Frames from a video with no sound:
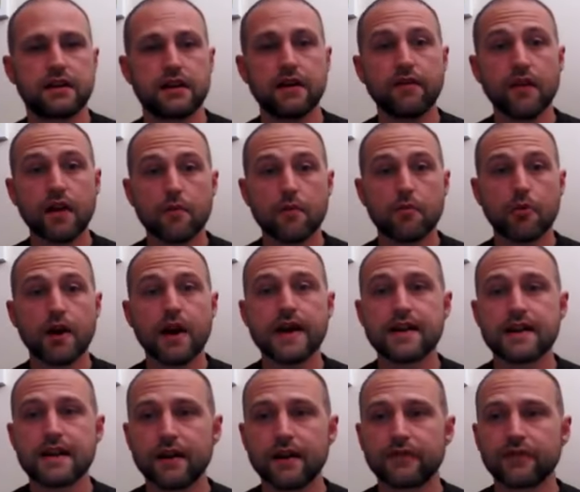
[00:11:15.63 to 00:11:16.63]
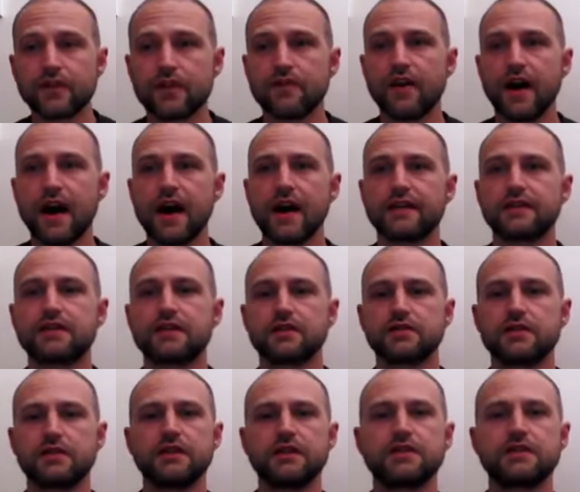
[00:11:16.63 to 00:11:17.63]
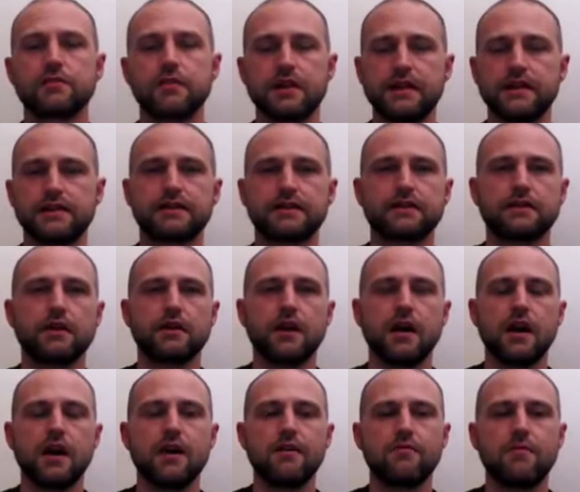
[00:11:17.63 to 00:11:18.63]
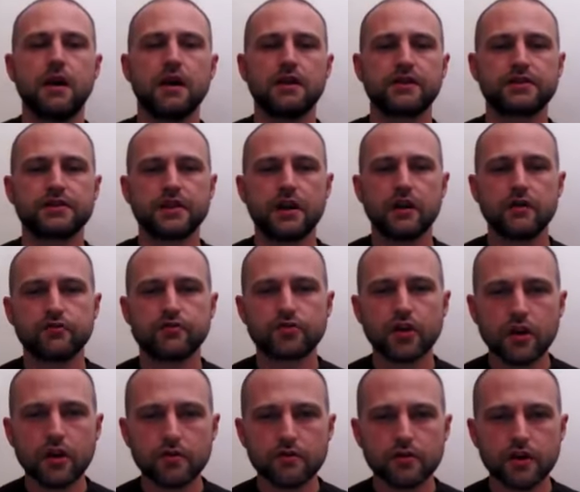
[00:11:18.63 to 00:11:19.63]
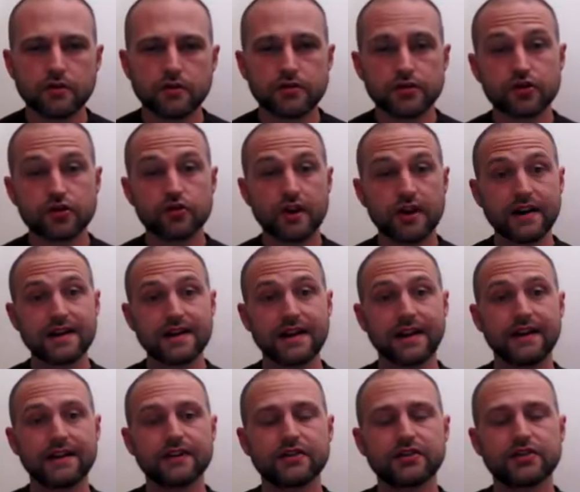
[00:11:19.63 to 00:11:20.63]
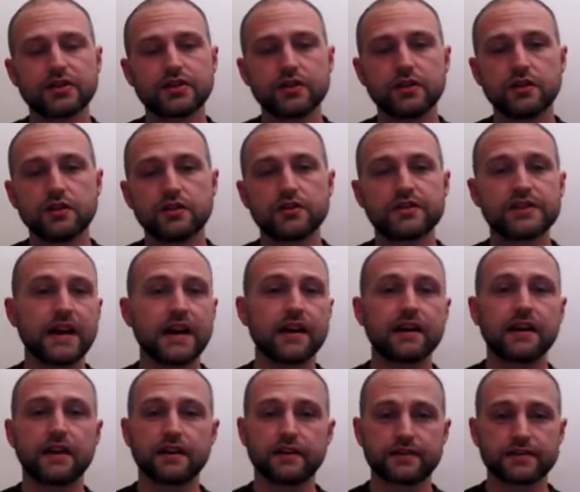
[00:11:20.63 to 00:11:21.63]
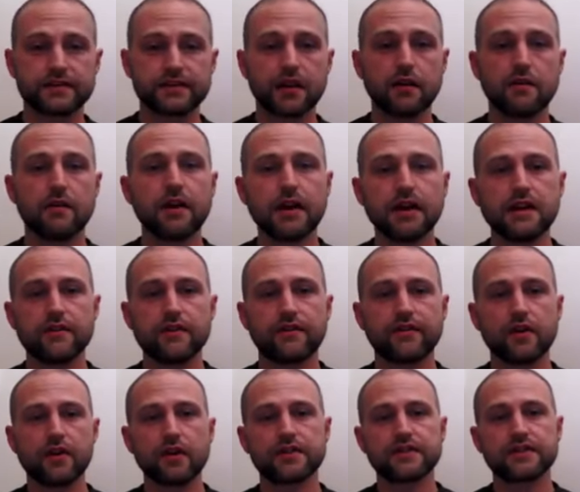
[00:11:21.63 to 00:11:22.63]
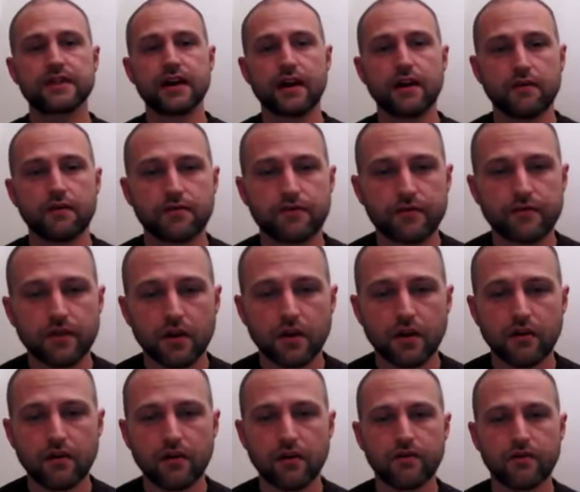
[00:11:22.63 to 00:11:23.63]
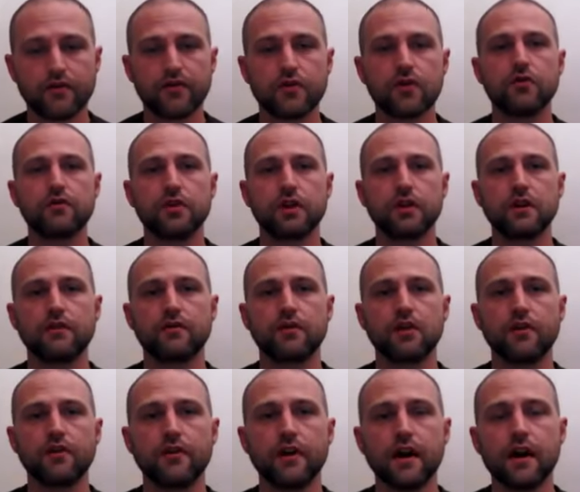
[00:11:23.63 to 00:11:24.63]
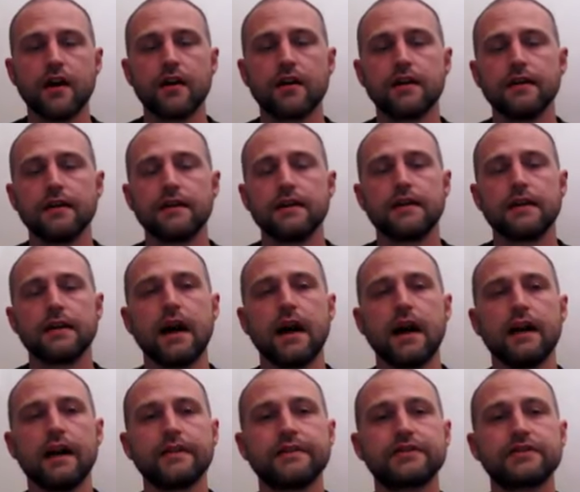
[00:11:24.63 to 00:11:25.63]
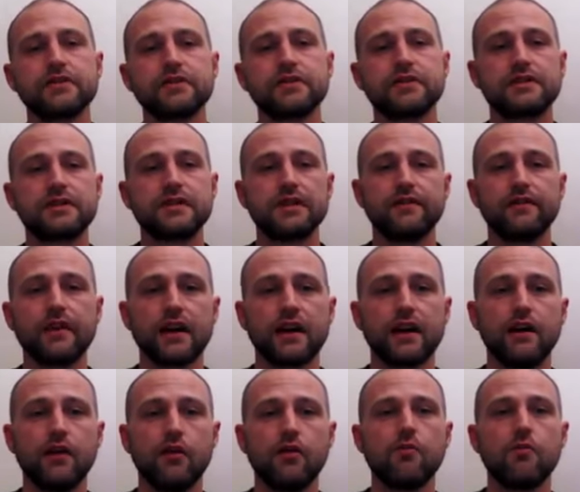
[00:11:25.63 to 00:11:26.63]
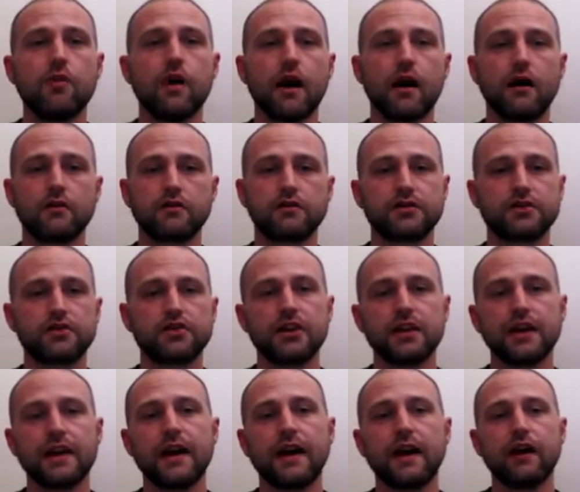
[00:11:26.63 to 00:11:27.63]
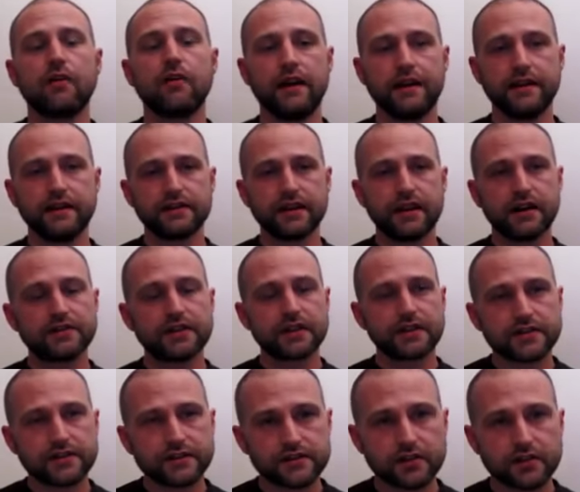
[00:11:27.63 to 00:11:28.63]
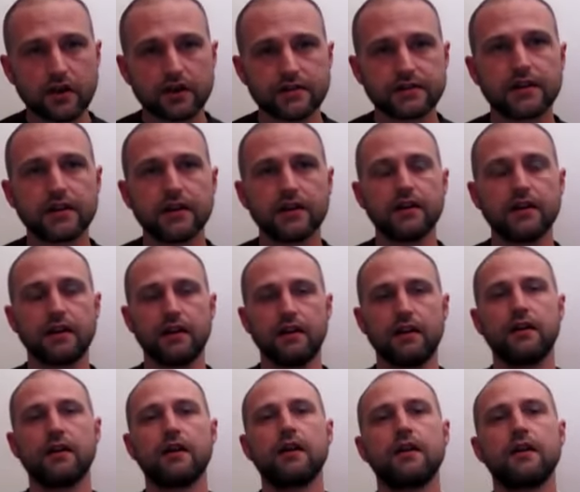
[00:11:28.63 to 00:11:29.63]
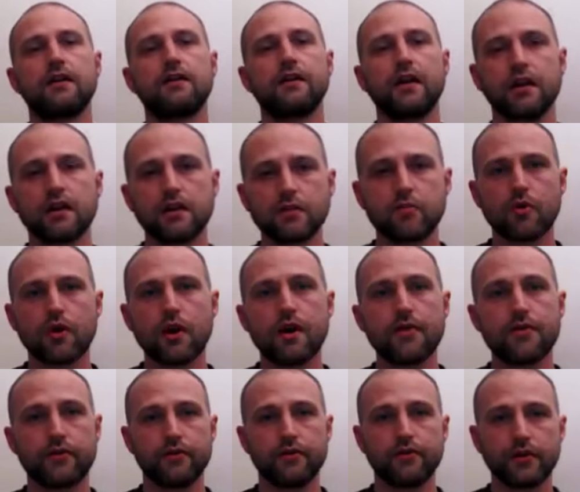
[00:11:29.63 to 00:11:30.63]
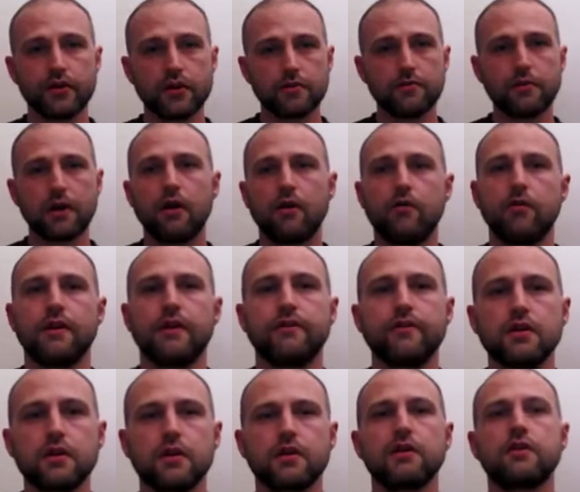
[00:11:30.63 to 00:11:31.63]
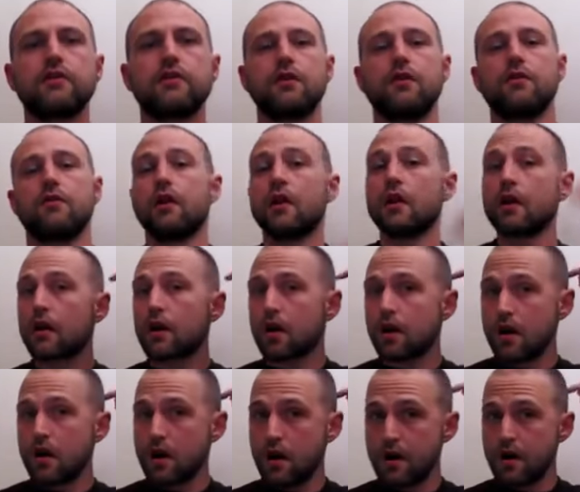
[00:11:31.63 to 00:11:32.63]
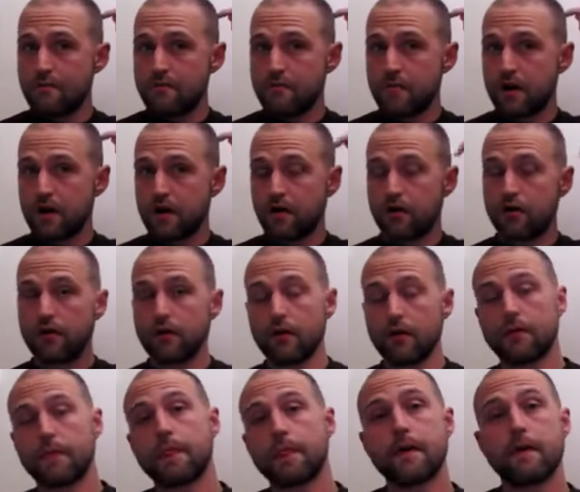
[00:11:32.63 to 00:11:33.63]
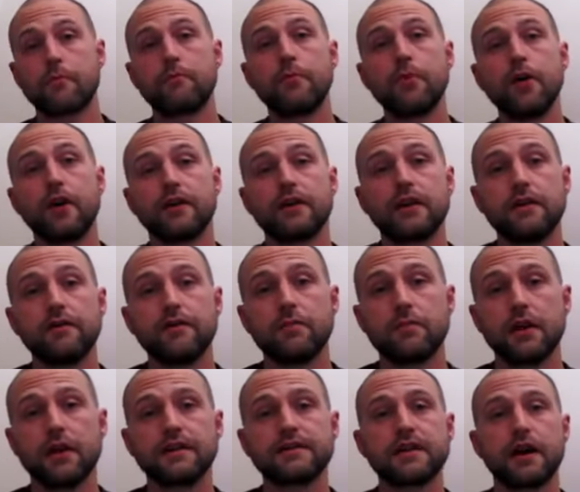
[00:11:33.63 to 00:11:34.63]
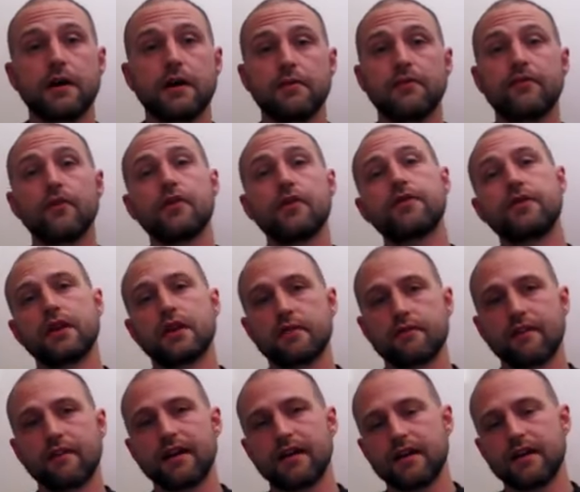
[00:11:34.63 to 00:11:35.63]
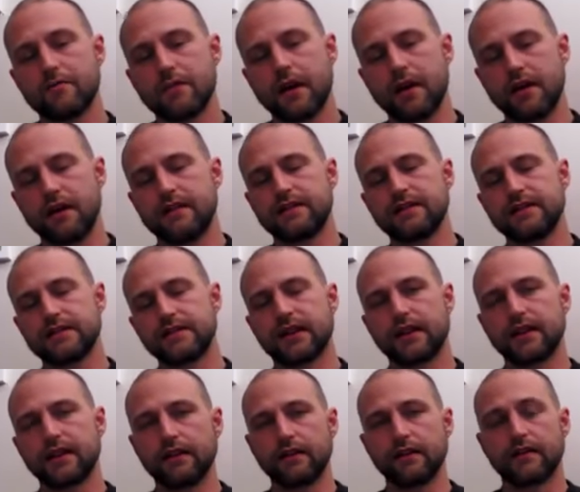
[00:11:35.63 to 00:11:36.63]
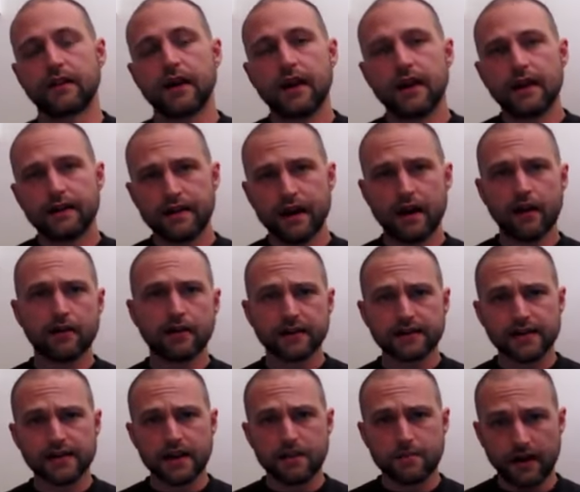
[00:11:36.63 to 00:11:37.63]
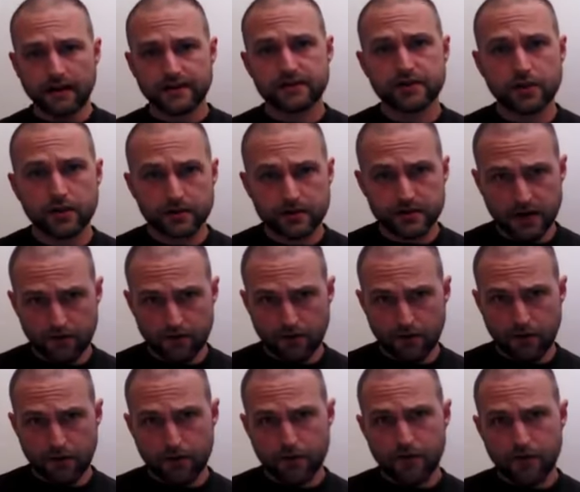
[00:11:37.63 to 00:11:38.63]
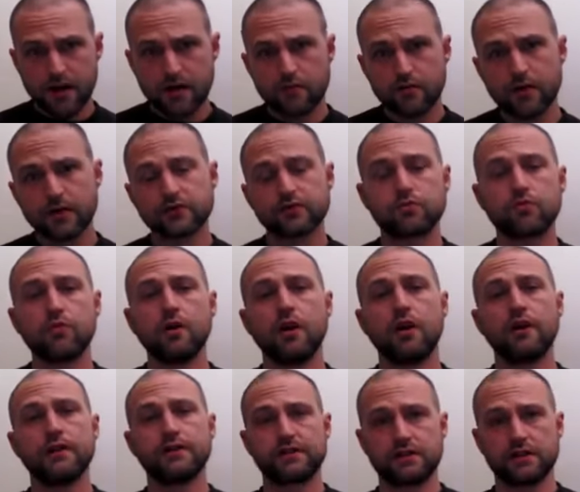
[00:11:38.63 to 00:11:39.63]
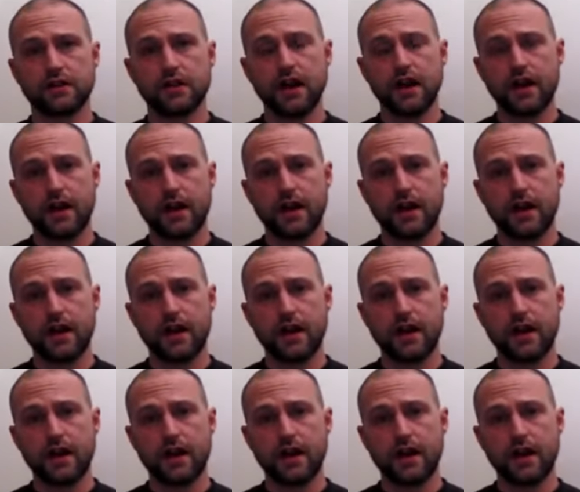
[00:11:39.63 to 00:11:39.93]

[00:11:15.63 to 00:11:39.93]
give it a break after you've had something to eat. So don't go straight into seconds. So eat your first set of food that you've got there, and just give it a little while to chill out, let your digestion start to kick in, take a breath, undo your belt, whatever you got to do. But give it a bit of time before you think about eating seconds. Now I'm going to take you back to tip number 3, which was